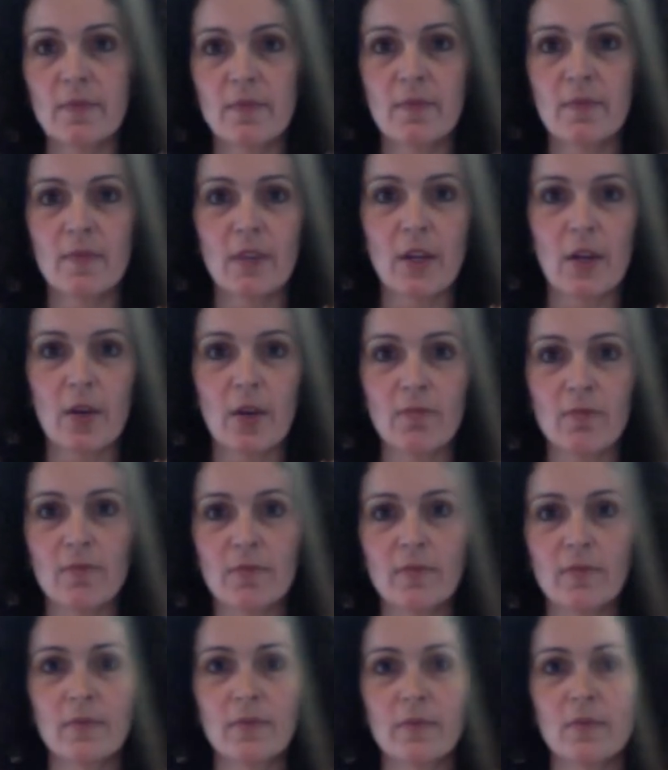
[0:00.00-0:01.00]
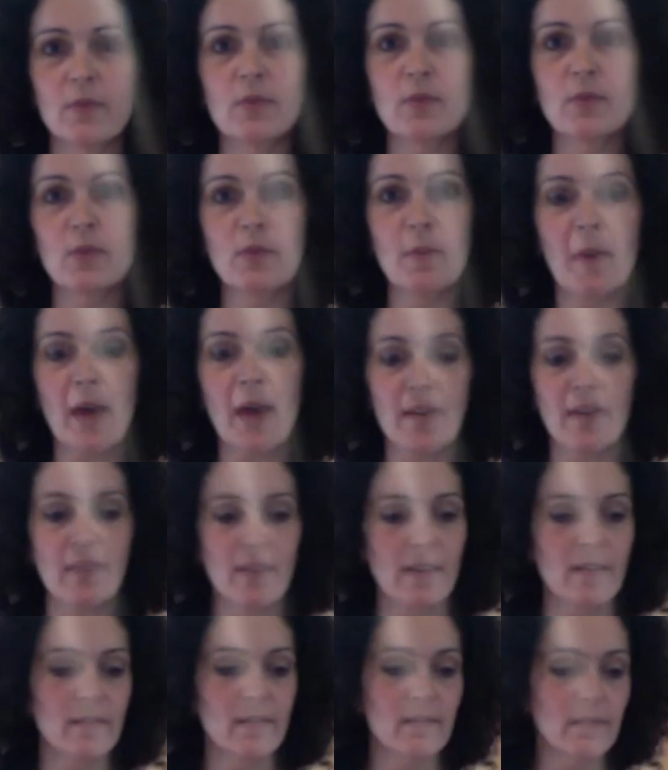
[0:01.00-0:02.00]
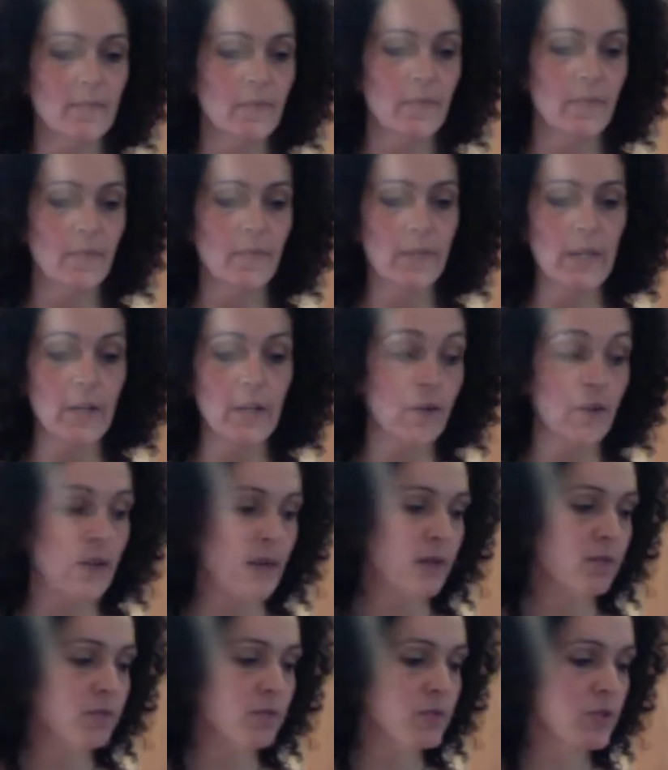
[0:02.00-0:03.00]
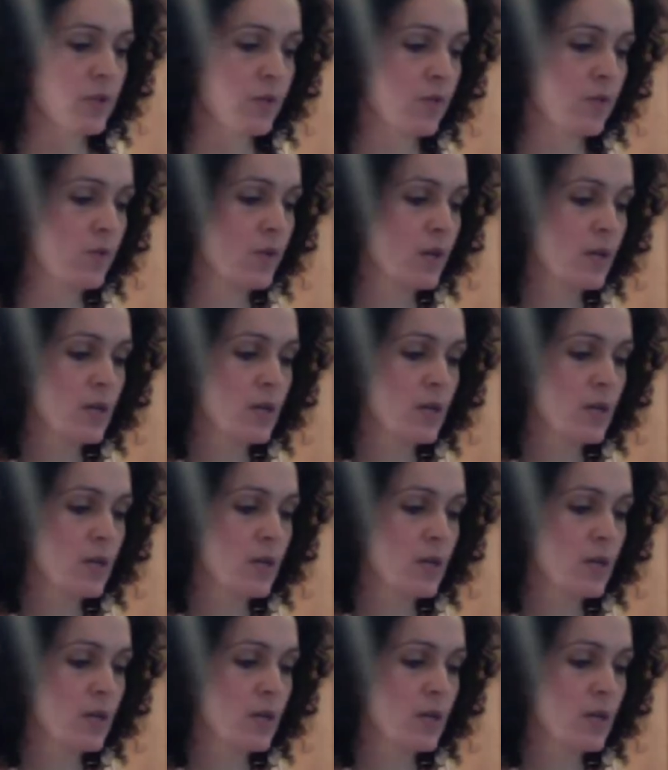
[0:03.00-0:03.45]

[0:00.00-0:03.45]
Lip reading: do the math and figure it out. So